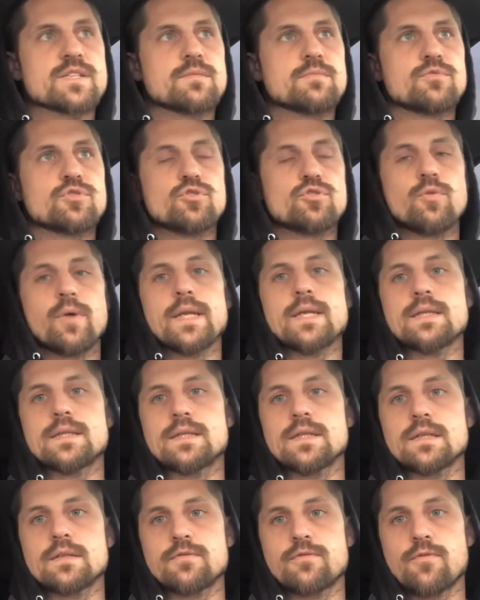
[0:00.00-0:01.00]
do
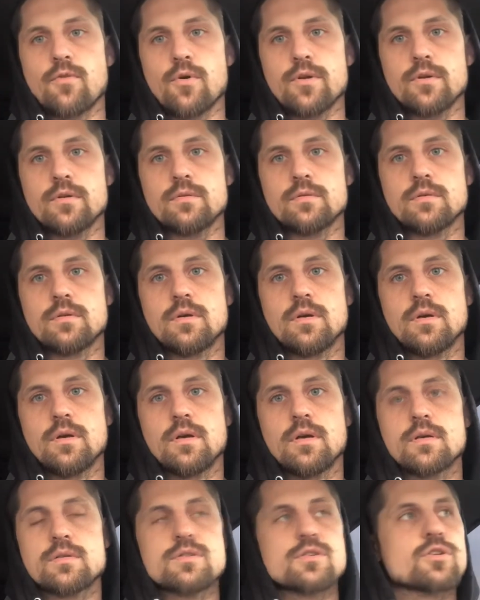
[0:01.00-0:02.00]
anything for you.
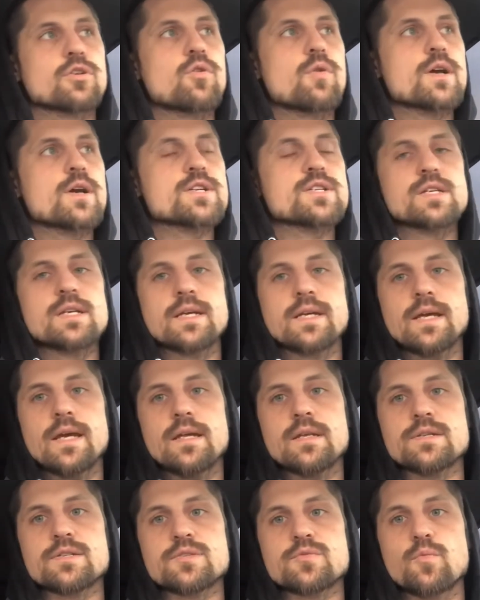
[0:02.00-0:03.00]
So the question
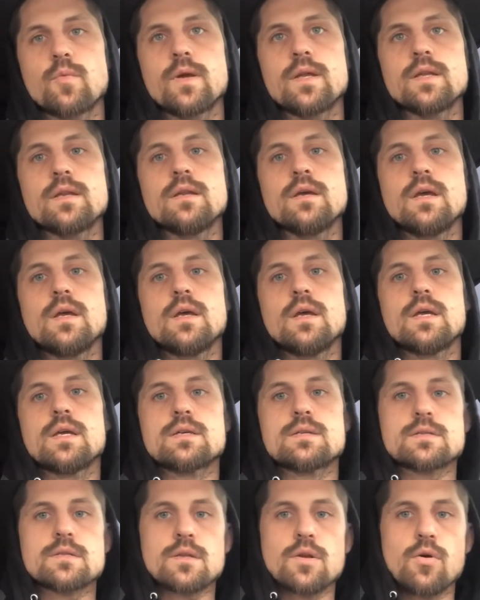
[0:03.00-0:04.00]
again is, when
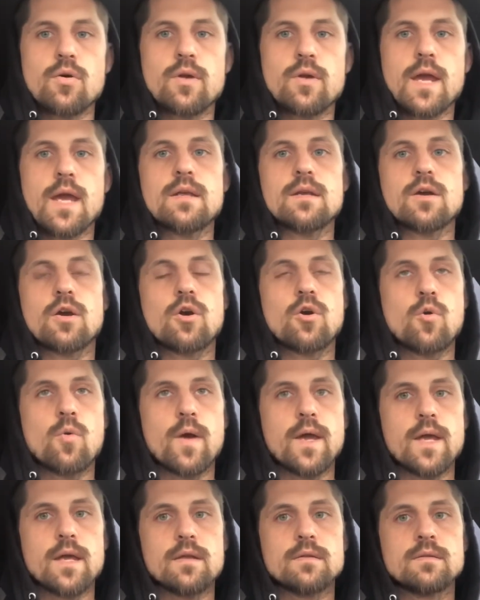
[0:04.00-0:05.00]
is it okay to
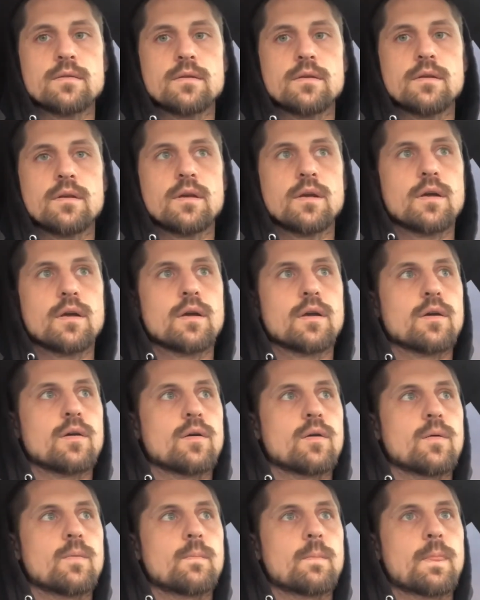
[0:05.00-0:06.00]
quit?
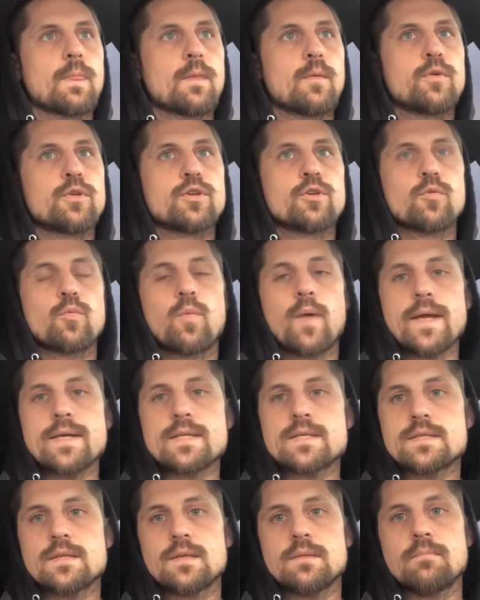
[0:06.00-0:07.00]
When you're
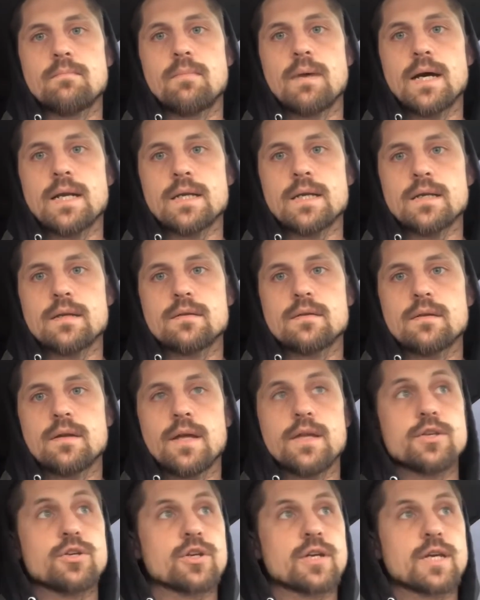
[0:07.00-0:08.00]
wasting money
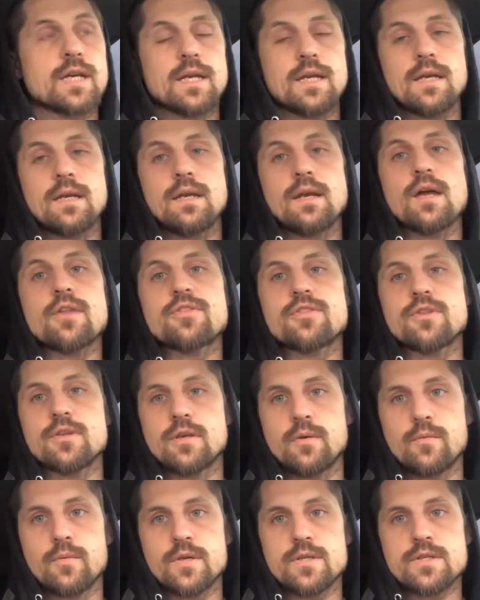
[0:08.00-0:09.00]
and you're getting nothing
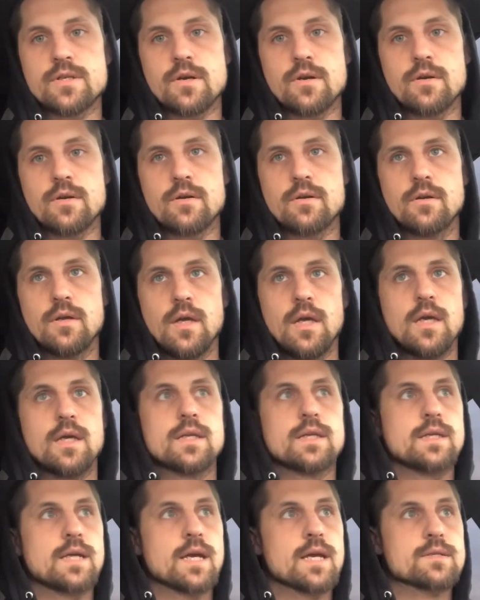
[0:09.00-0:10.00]
in return.
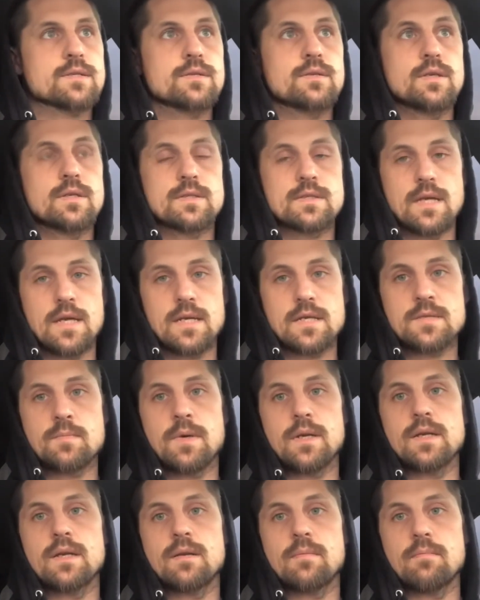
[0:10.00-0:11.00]
Yes, it takes
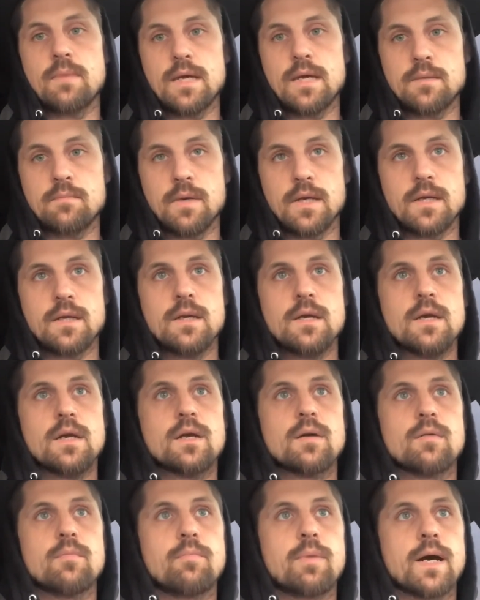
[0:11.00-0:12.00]
money to make money,
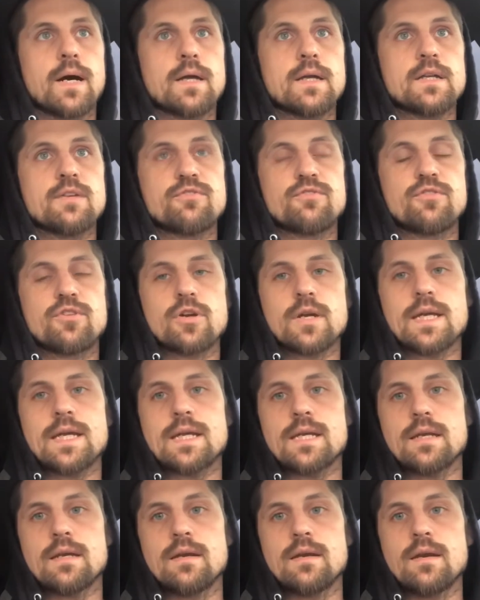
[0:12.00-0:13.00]
but if you're
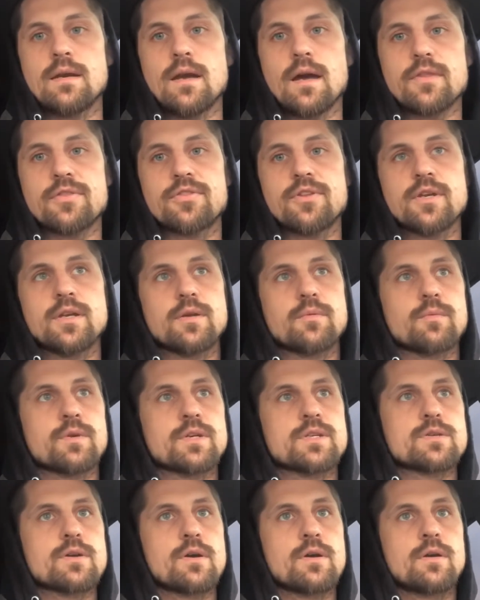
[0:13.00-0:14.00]
getting nothing in
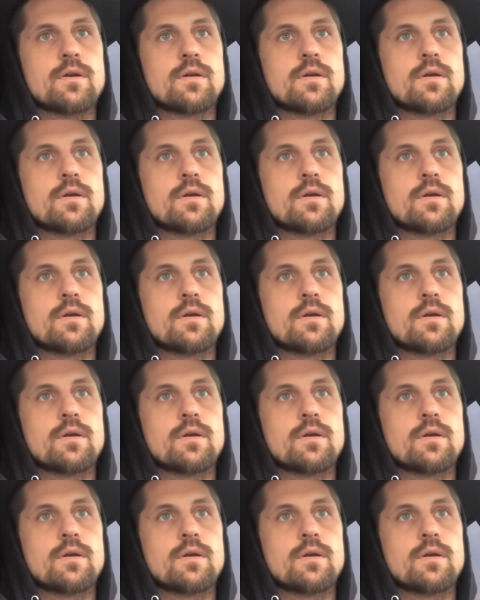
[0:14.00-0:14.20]
return,